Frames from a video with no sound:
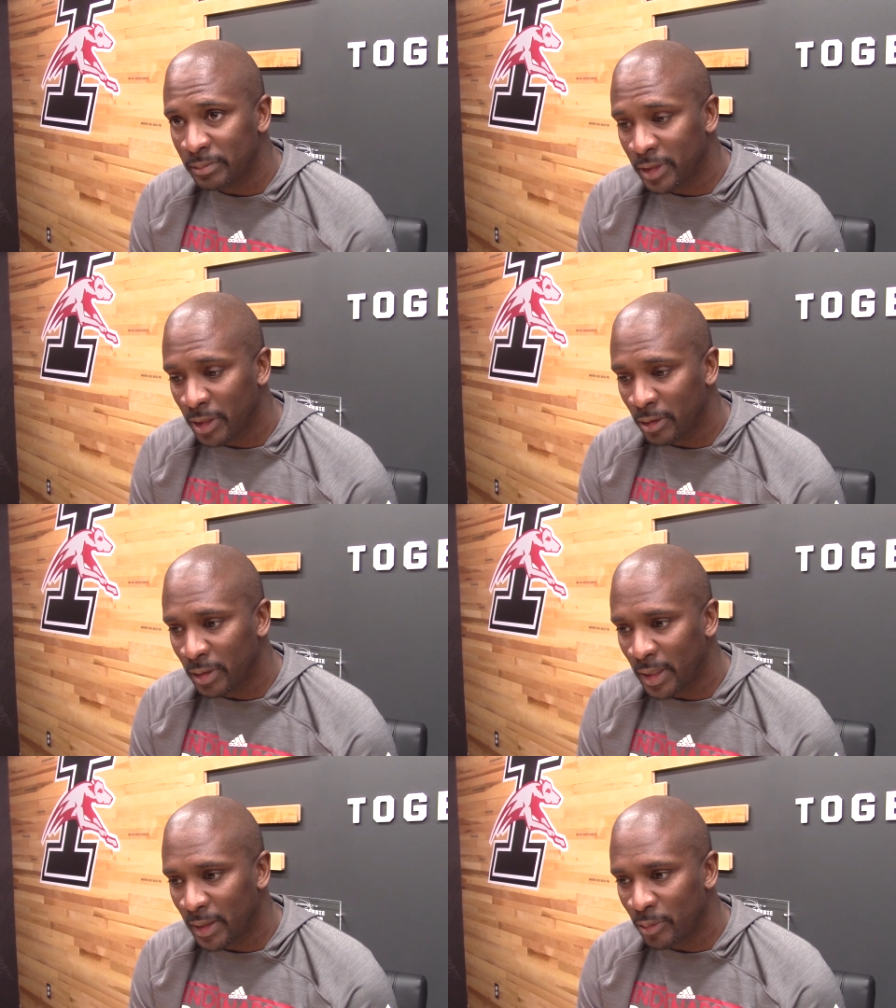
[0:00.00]
You know,
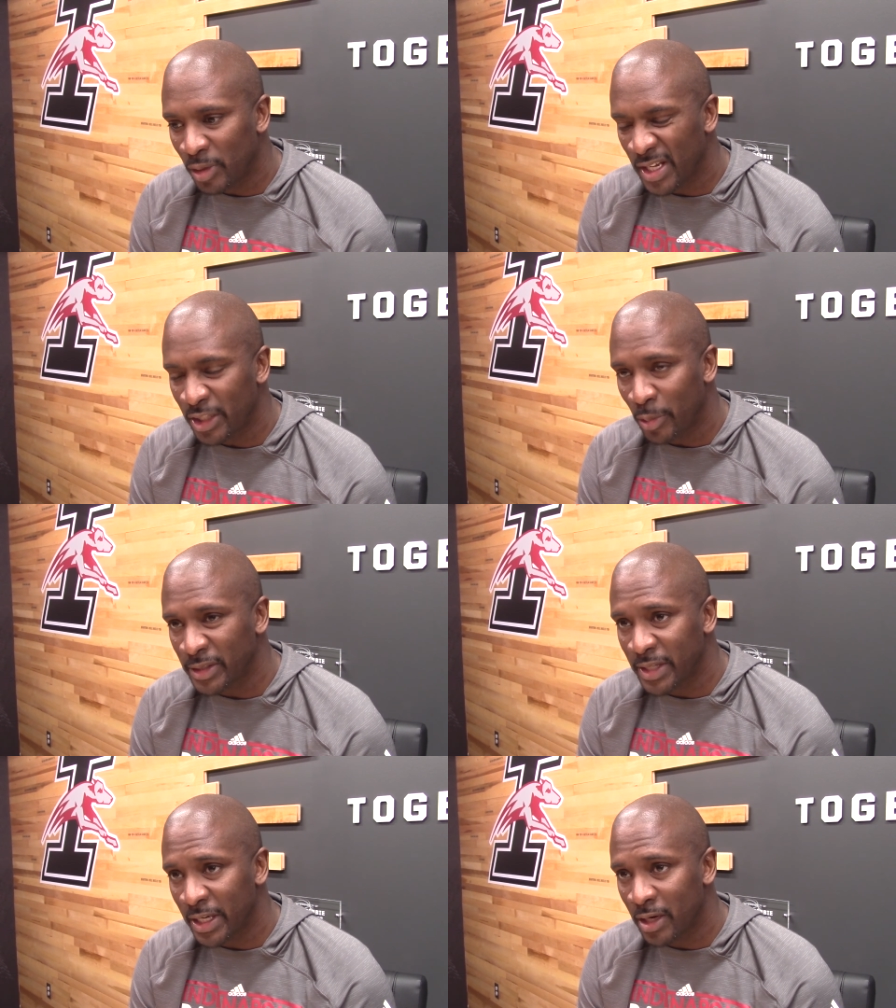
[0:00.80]
uh, we'll let the
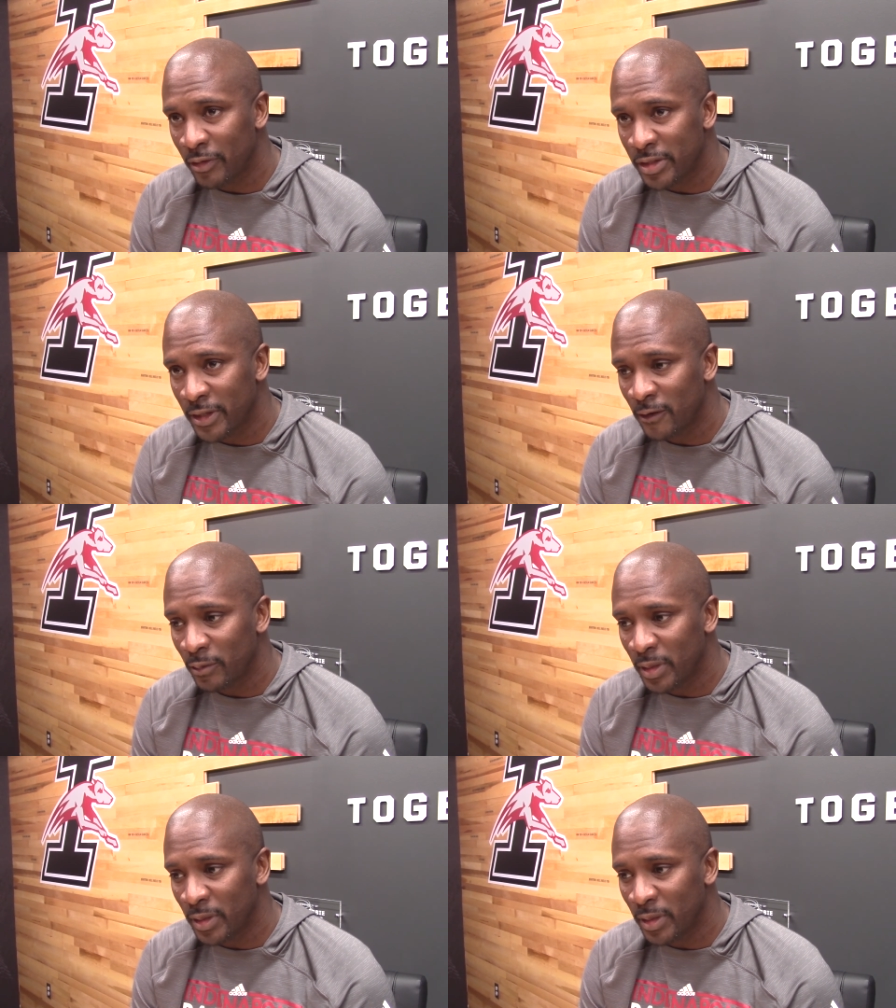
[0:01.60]
rest take care of itself.